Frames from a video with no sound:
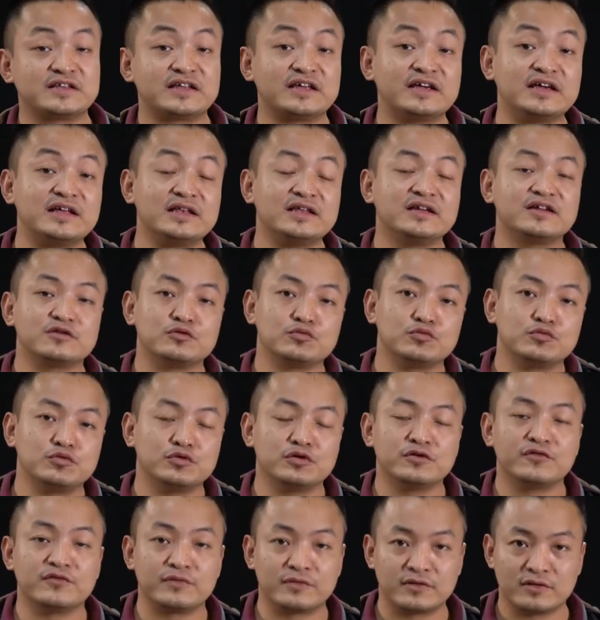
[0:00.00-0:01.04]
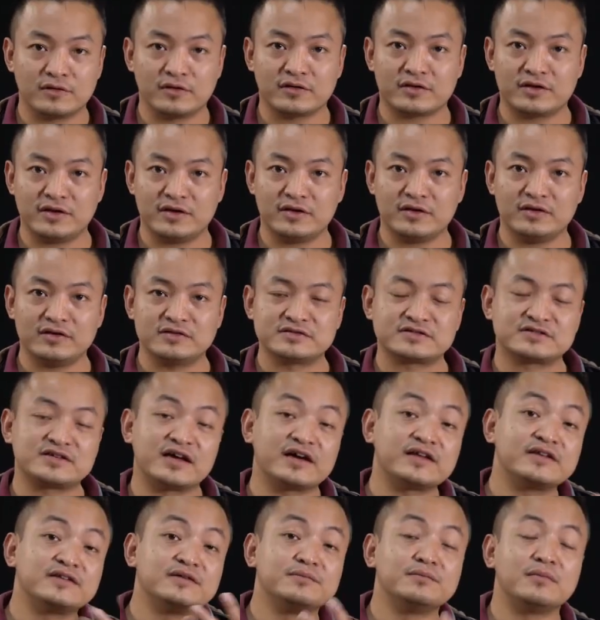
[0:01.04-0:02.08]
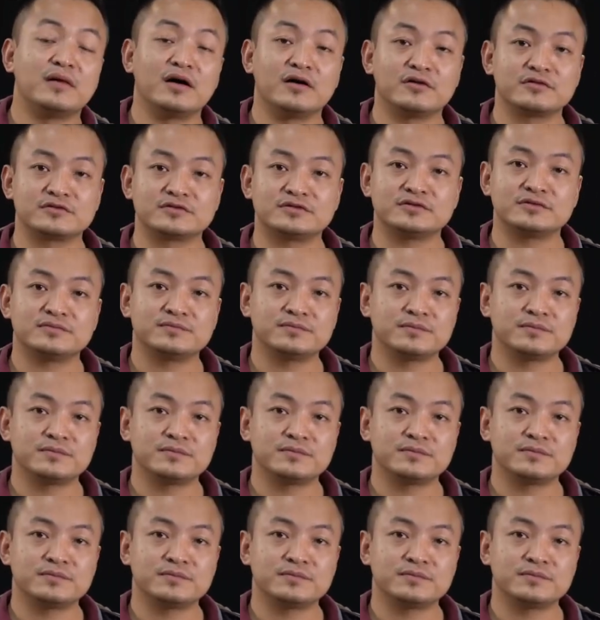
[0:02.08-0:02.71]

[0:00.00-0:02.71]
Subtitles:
in healing the wound, okay? Inside the mouth.